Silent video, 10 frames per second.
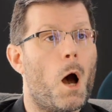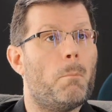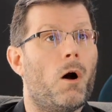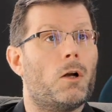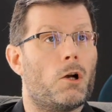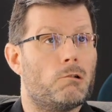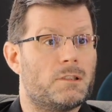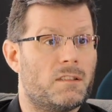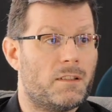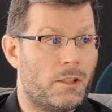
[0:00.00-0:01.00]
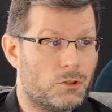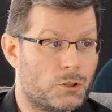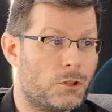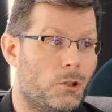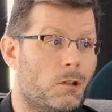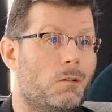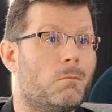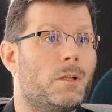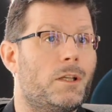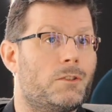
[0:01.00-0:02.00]
Barco Residential
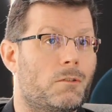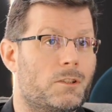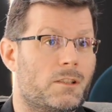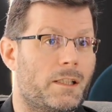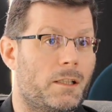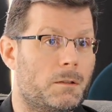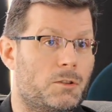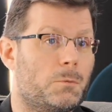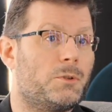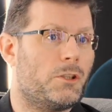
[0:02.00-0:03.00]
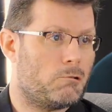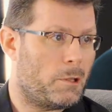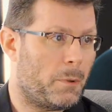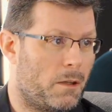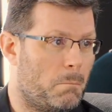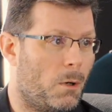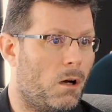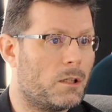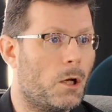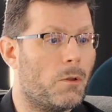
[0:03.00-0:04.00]
is obviously a subsidiary within
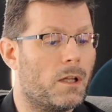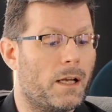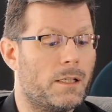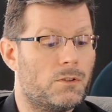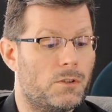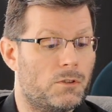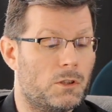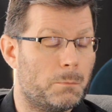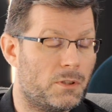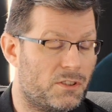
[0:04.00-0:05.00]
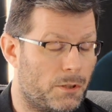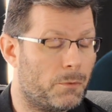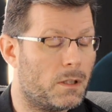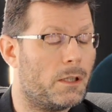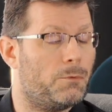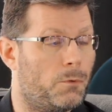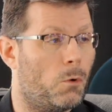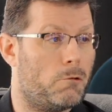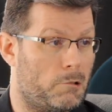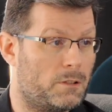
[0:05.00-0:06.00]
Barco that caters specifically
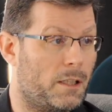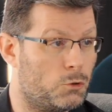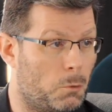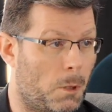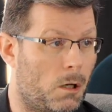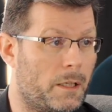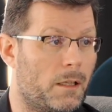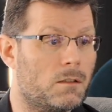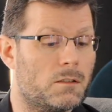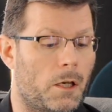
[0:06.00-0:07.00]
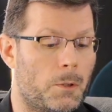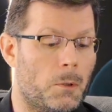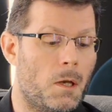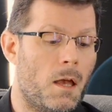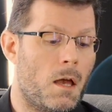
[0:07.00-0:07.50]
for the residential market. So